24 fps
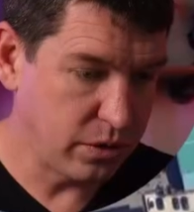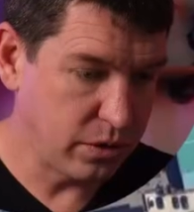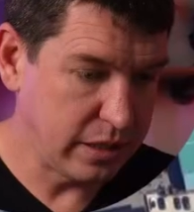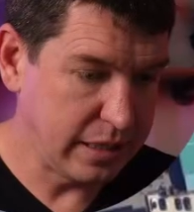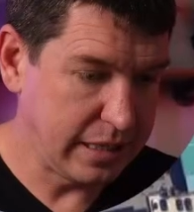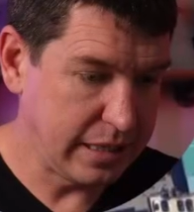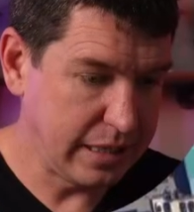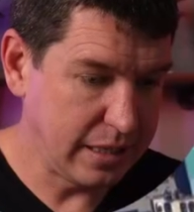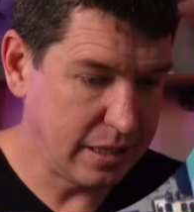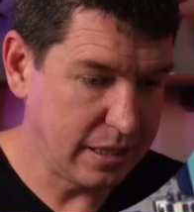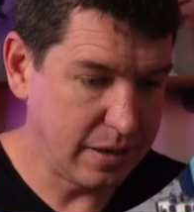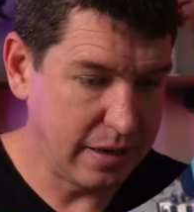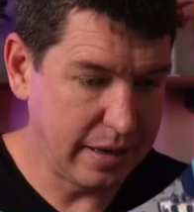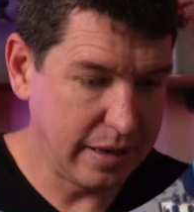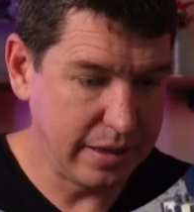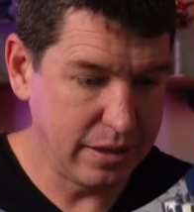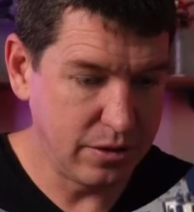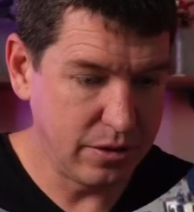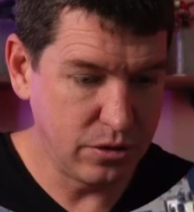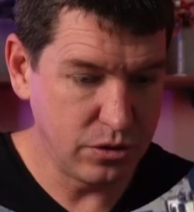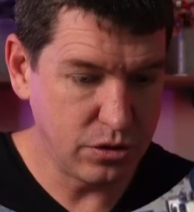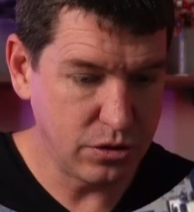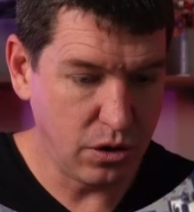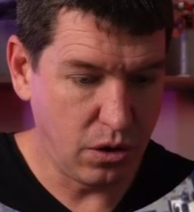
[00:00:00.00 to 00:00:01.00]
here, and
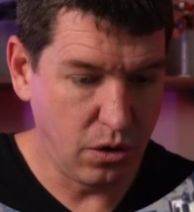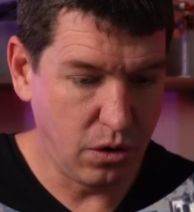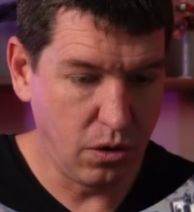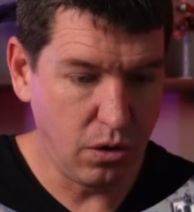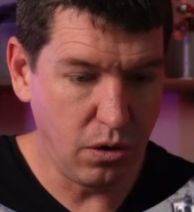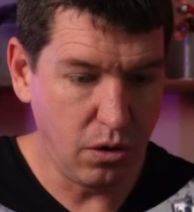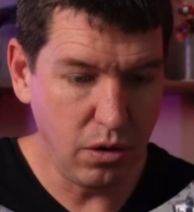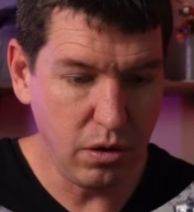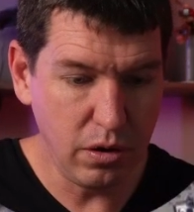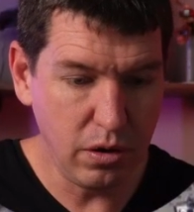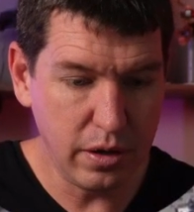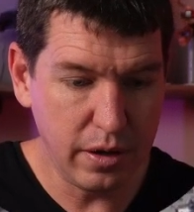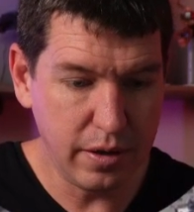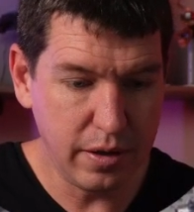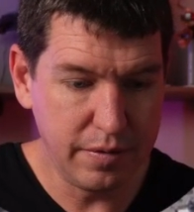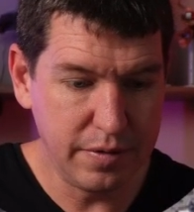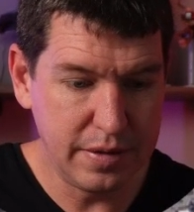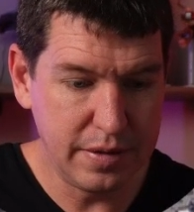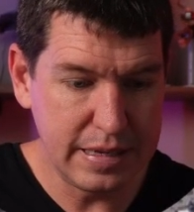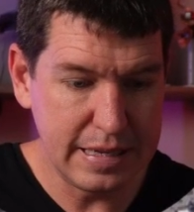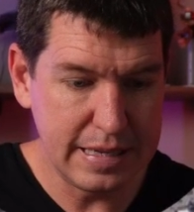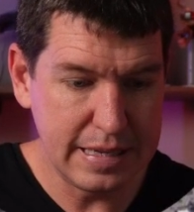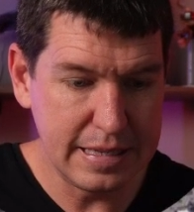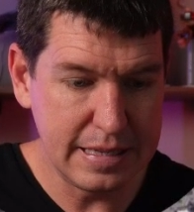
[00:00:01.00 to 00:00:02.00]
then there's all of
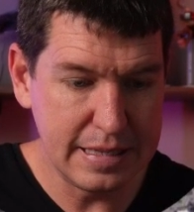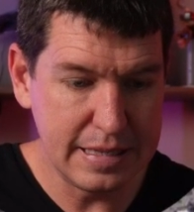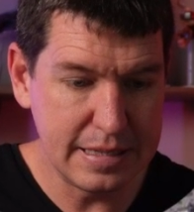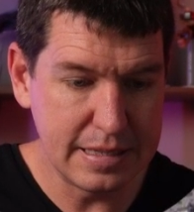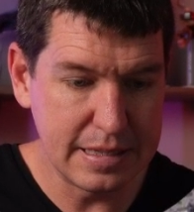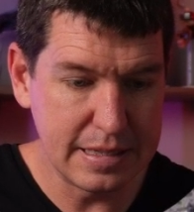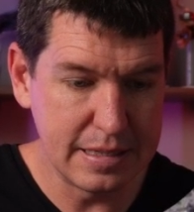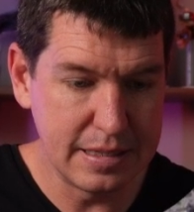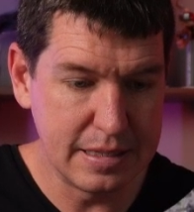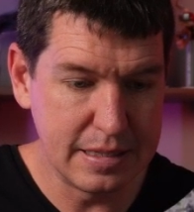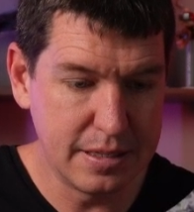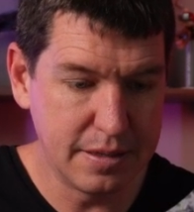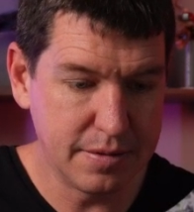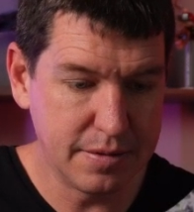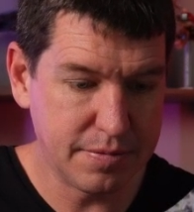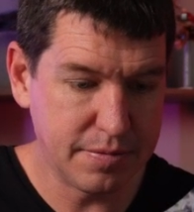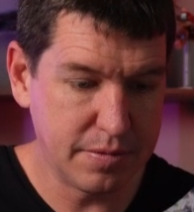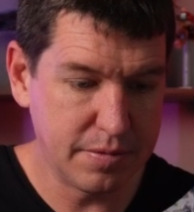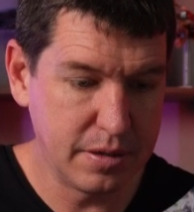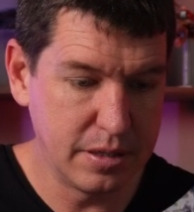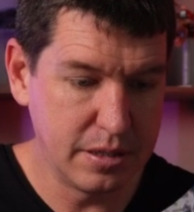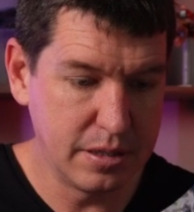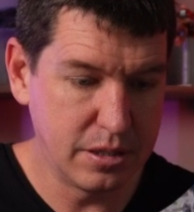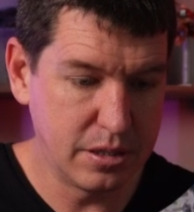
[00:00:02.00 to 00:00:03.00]
these
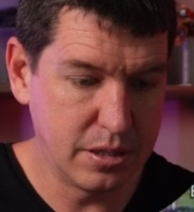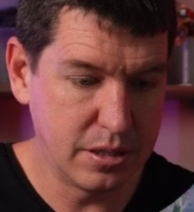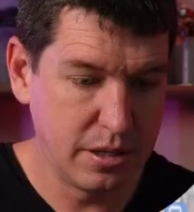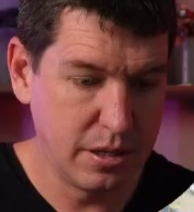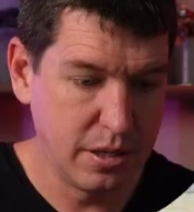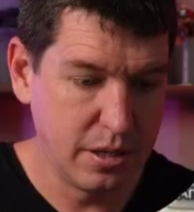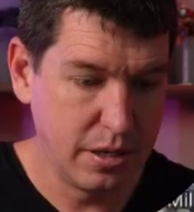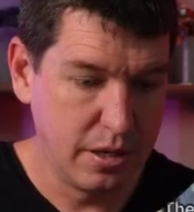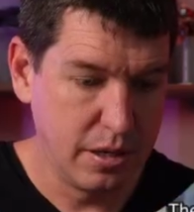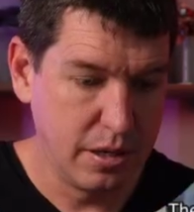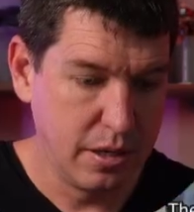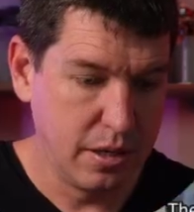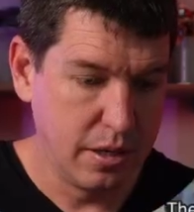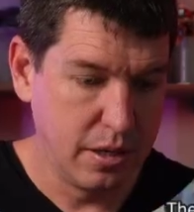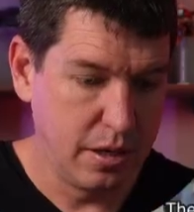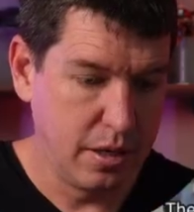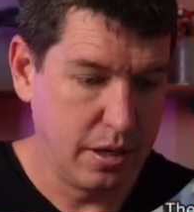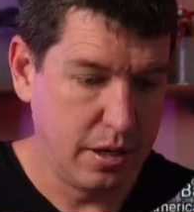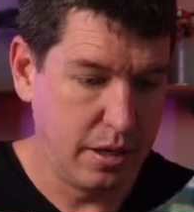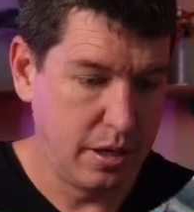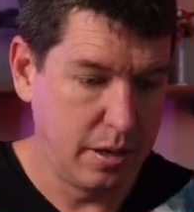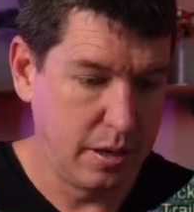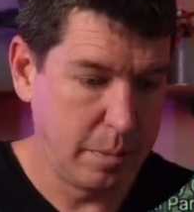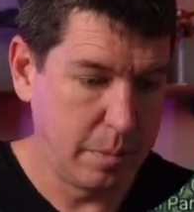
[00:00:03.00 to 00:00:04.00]
different
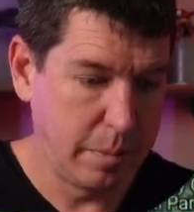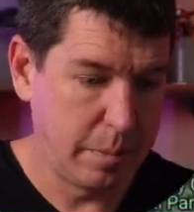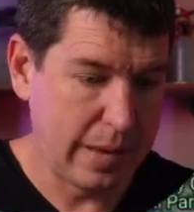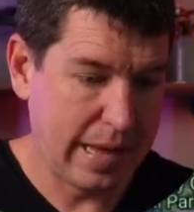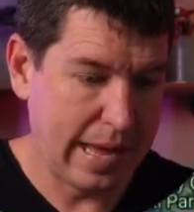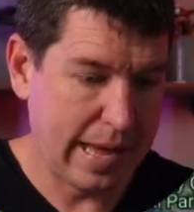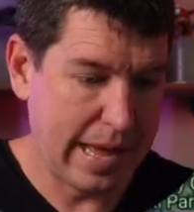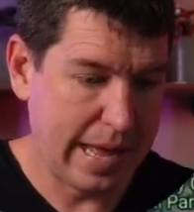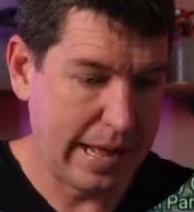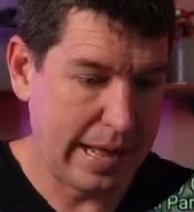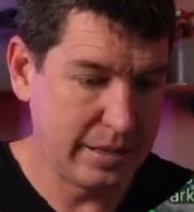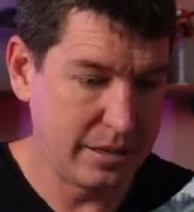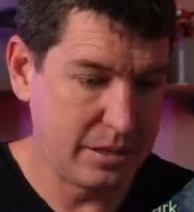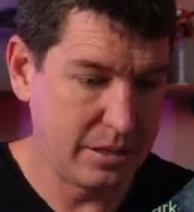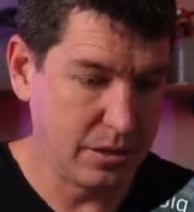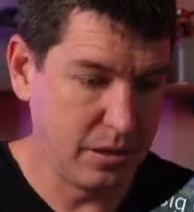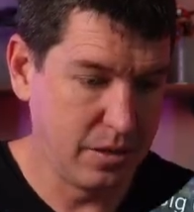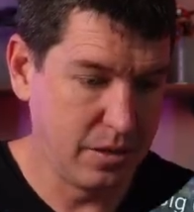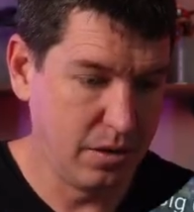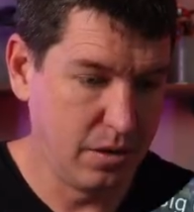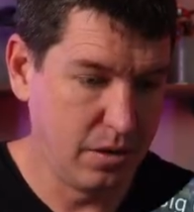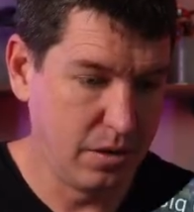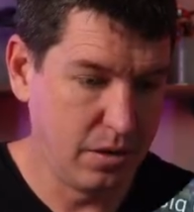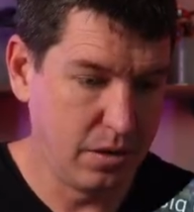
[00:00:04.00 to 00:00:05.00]
paths
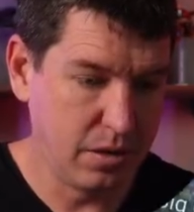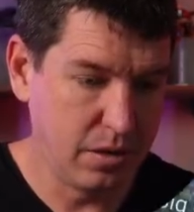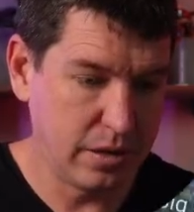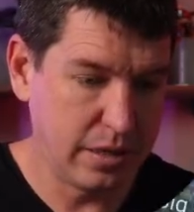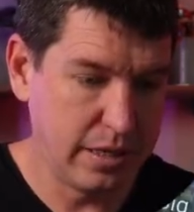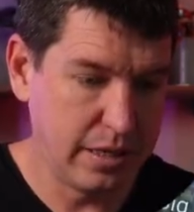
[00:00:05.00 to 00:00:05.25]
along